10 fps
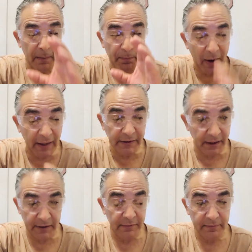
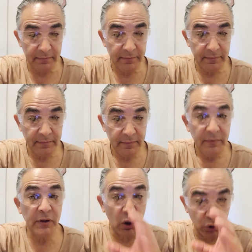depending,
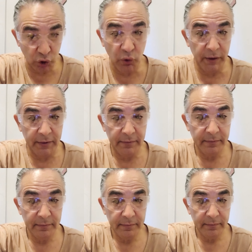they'll do it.
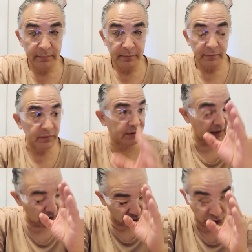
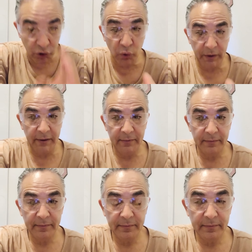They'll do it.
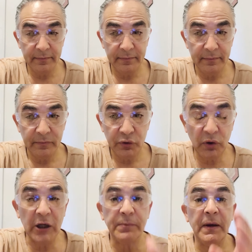
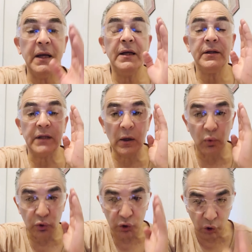Trust me, they
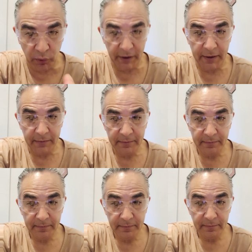will do it.
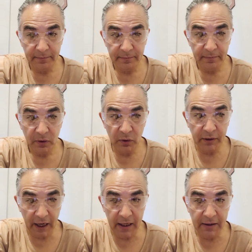
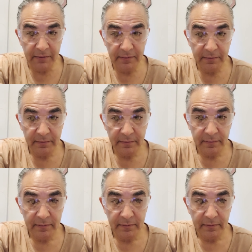Okay?
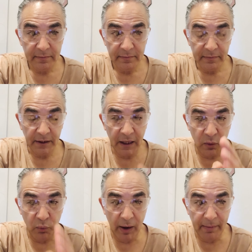There
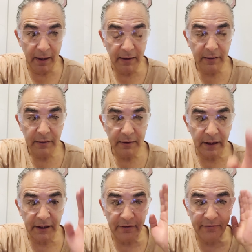are women
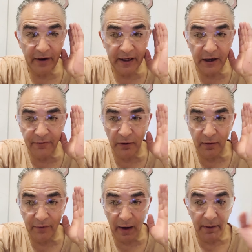that they fake it
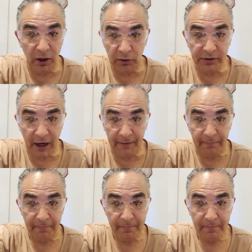for a very long time.